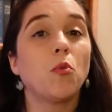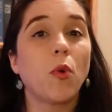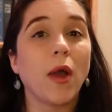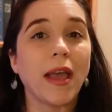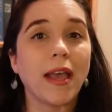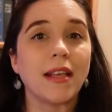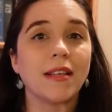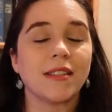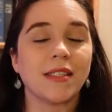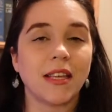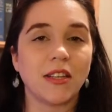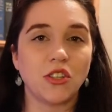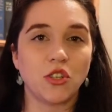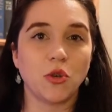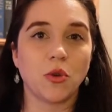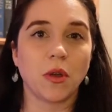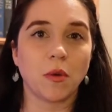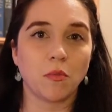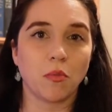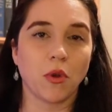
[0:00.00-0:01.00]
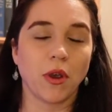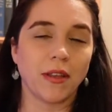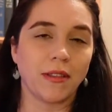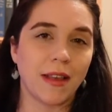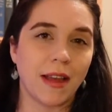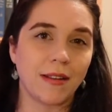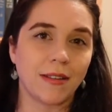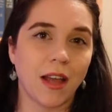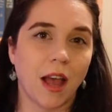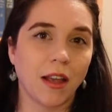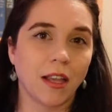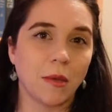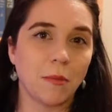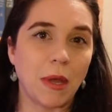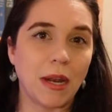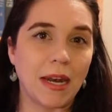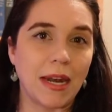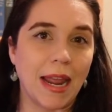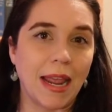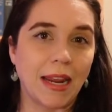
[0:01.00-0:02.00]
ways that you can bring that
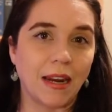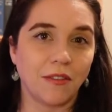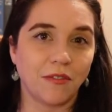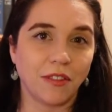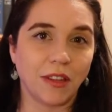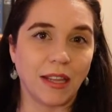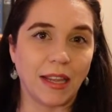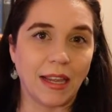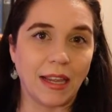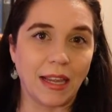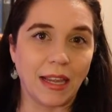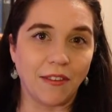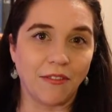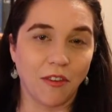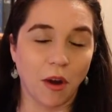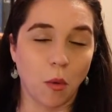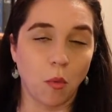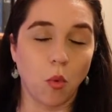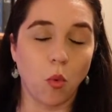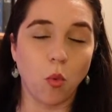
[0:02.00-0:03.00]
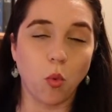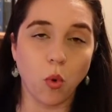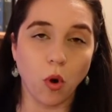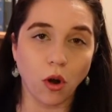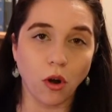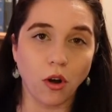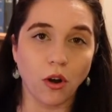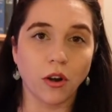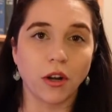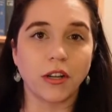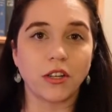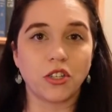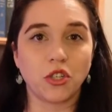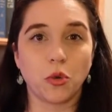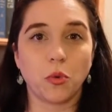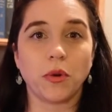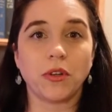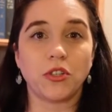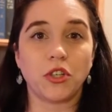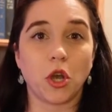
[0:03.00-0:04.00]
document natively from Word
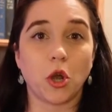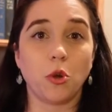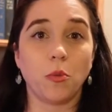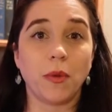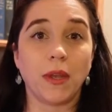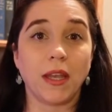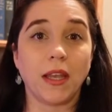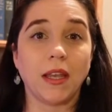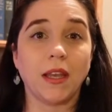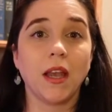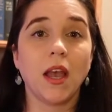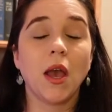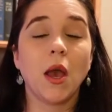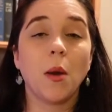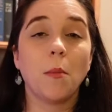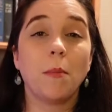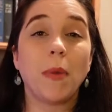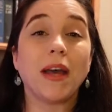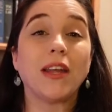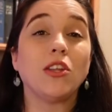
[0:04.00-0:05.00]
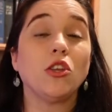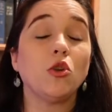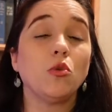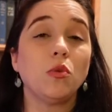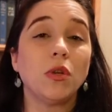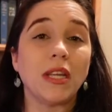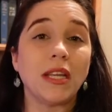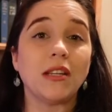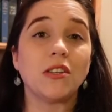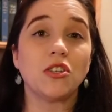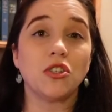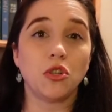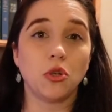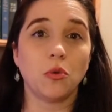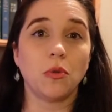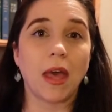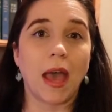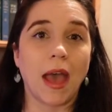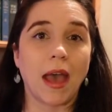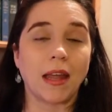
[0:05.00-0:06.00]
to Adobe, but you need to
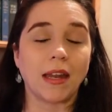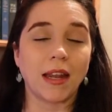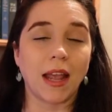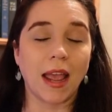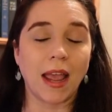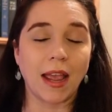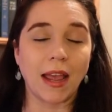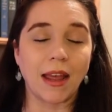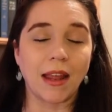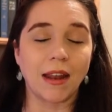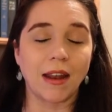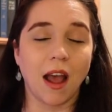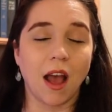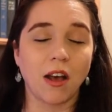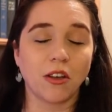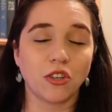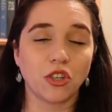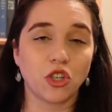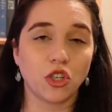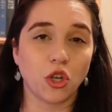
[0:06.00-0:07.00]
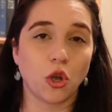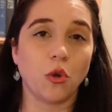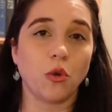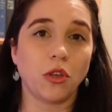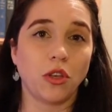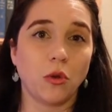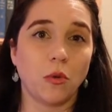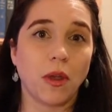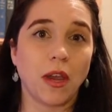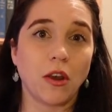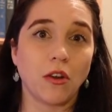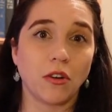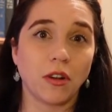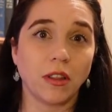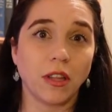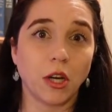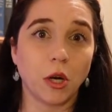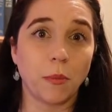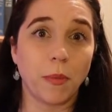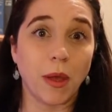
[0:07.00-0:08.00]
do that, and I'll show you here in
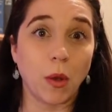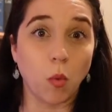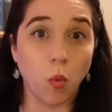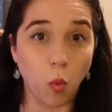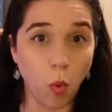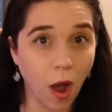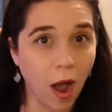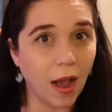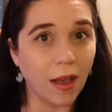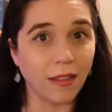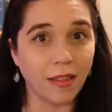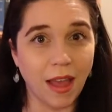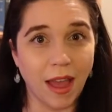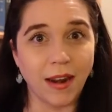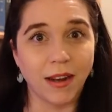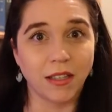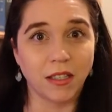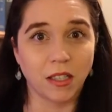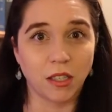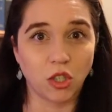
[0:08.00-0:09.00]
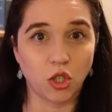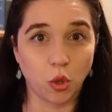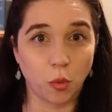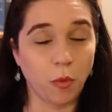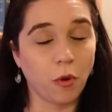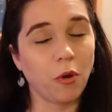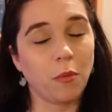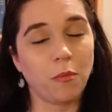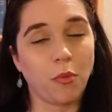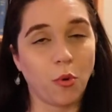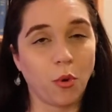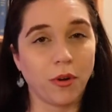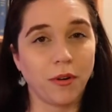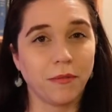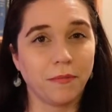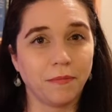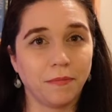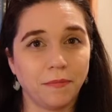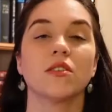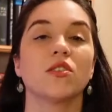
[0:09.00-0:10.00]
a little bit why that is super
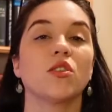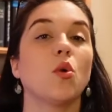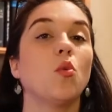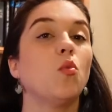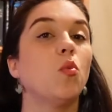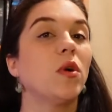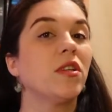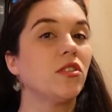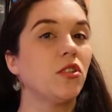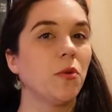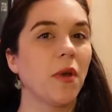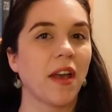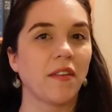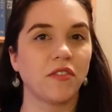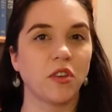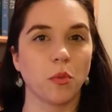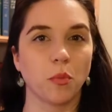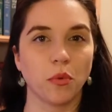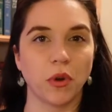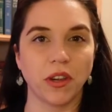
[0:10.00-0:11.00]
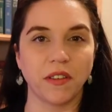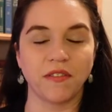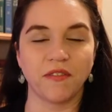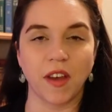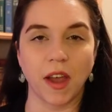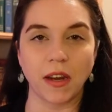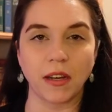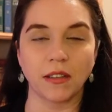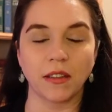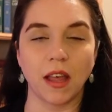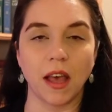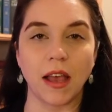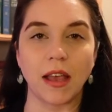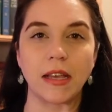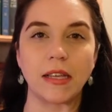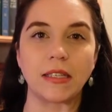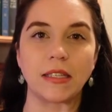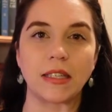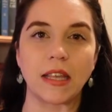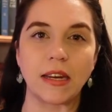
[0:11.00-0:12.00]
important. So once you have your brief
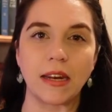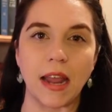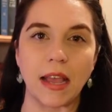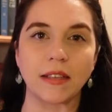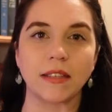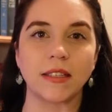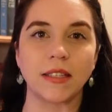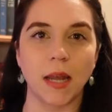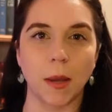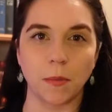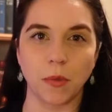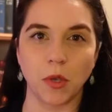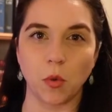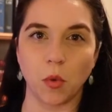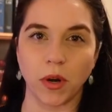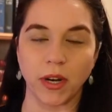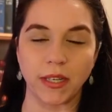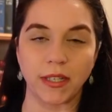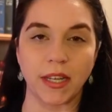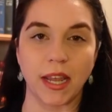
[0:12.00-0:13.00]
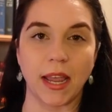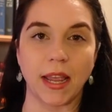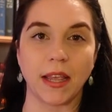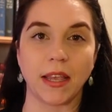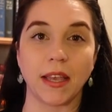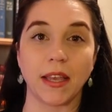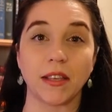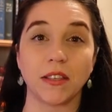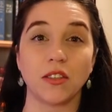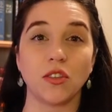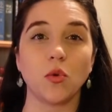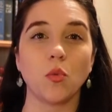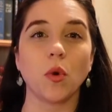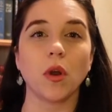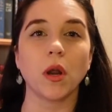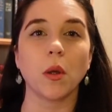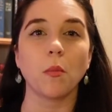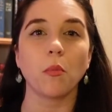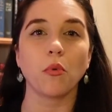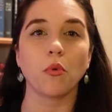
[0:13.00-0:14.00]
finalized, the next step you want to take is you
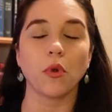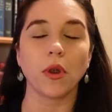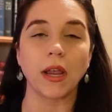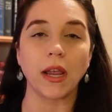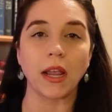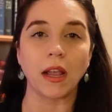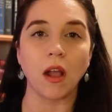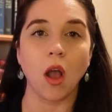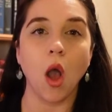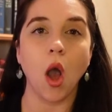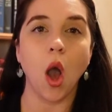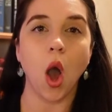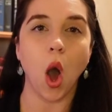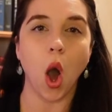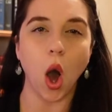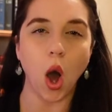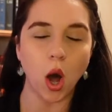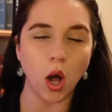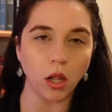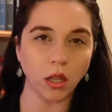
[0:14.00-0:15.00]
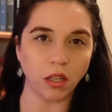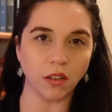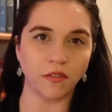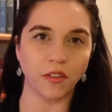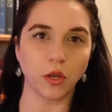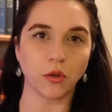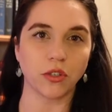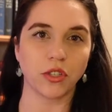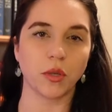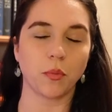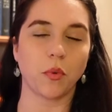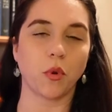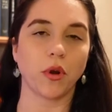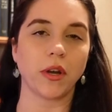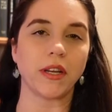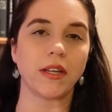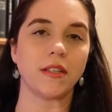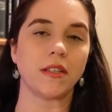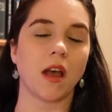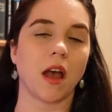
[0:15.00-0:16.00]
want to bring all of your
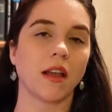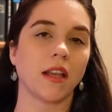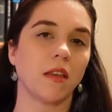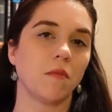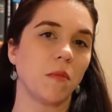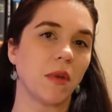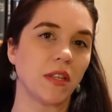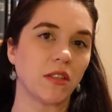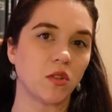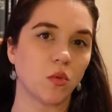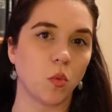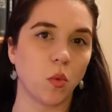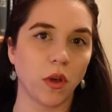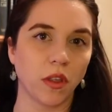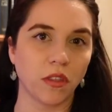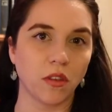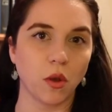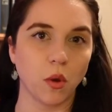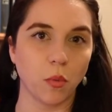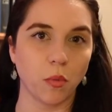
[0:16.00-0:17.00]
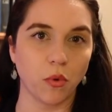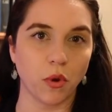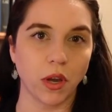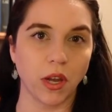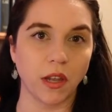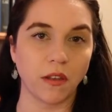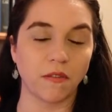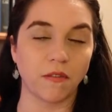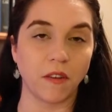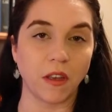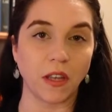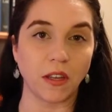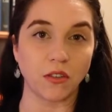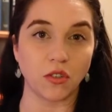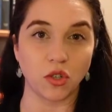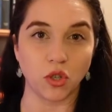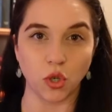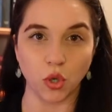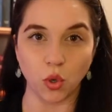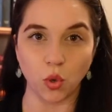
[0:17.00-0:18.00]
supporting documents with your brief
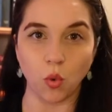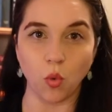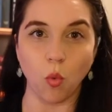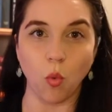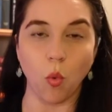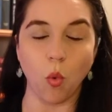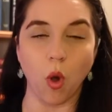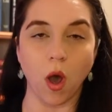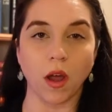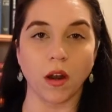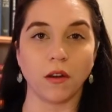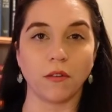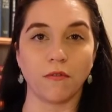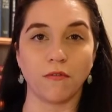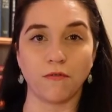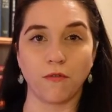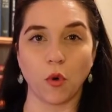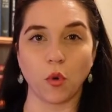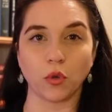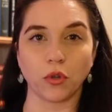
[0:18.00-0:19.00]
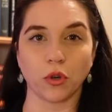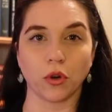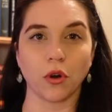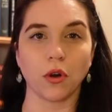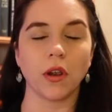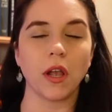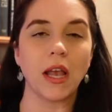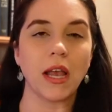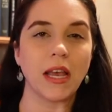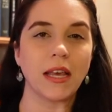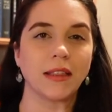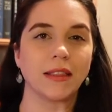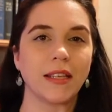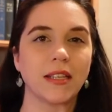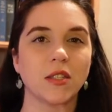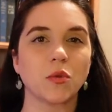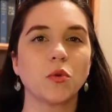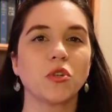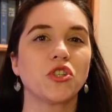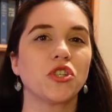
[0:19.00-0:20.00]
into one folder.
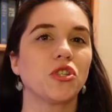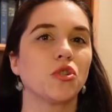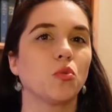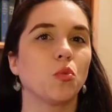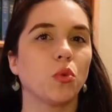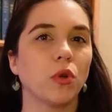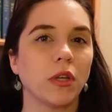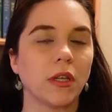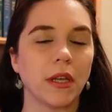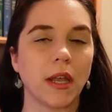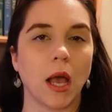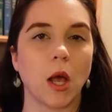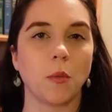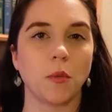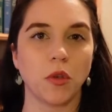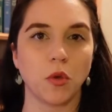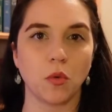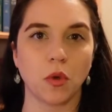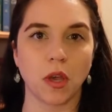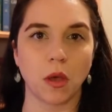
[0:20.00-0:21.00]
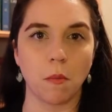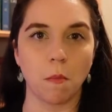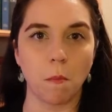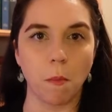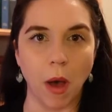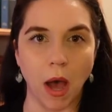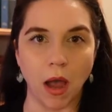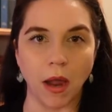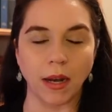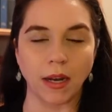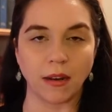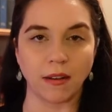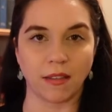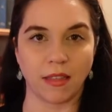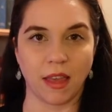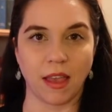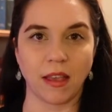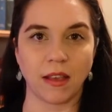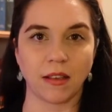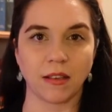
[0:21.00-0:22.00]
This will just really help you combine
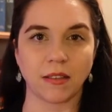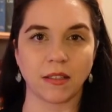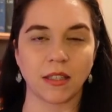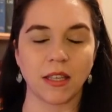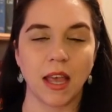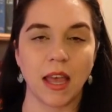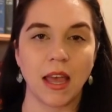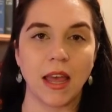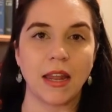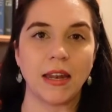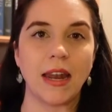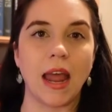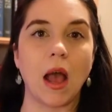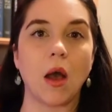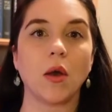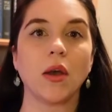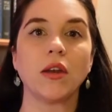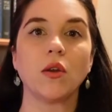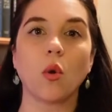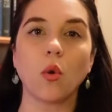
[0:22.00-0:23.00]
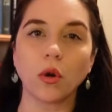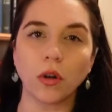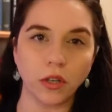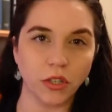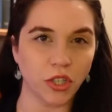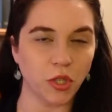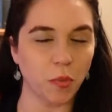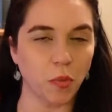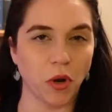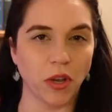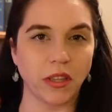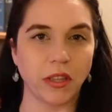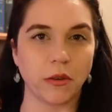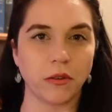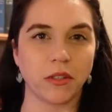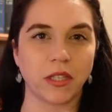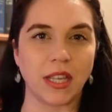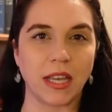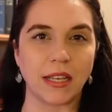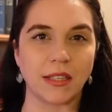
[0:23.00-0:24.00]
things. Now, in order to bring
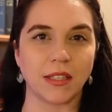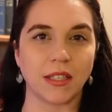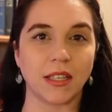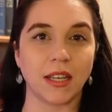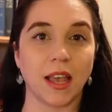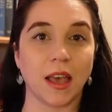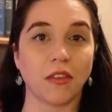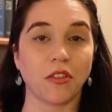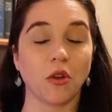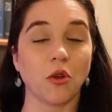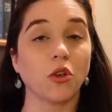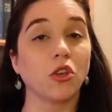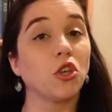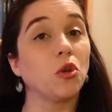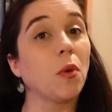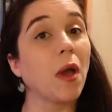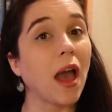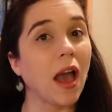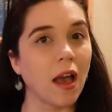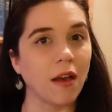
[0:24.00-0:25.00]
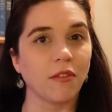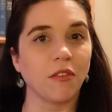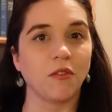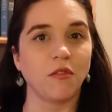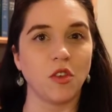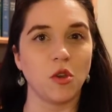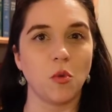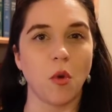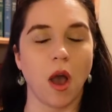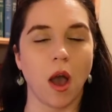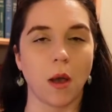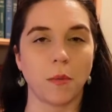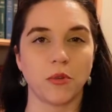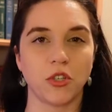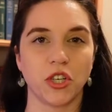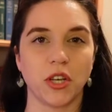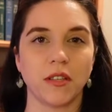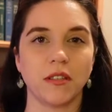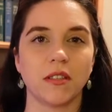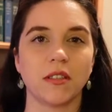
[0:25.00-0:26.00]
those things together, you have a few
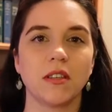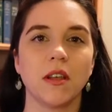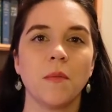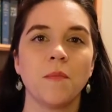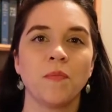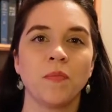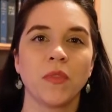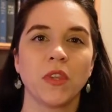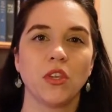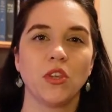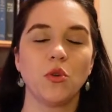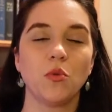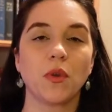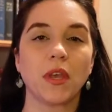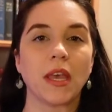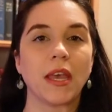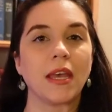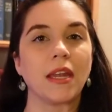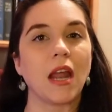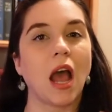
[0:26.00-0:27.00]
options. You can